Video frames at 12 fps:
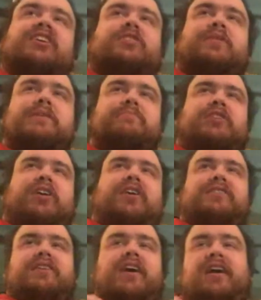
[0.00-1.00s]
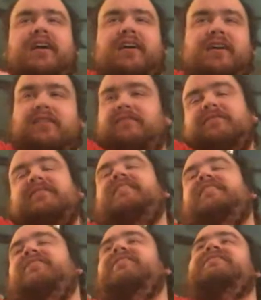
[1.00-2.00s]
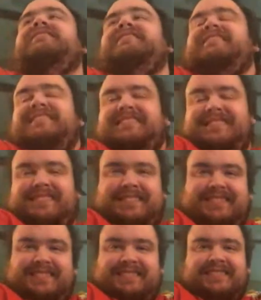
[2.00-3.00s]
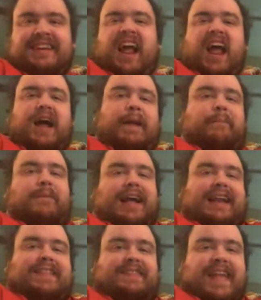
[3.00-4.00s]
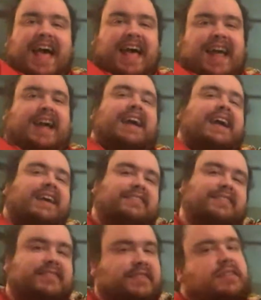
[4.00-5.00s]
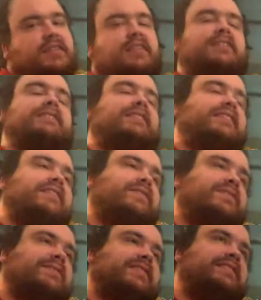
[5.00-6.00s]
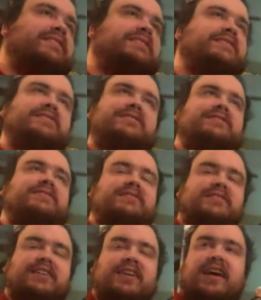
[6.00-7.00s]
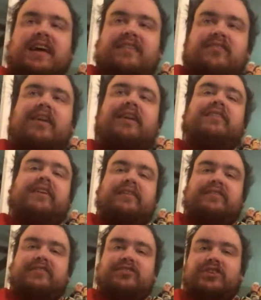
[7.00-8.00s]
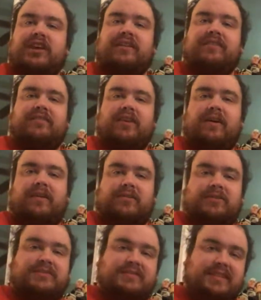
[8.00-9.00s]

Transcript: Cream corn, no! Everyone. I'm running things. Hi, everyone. Has Grant lost his shit? No.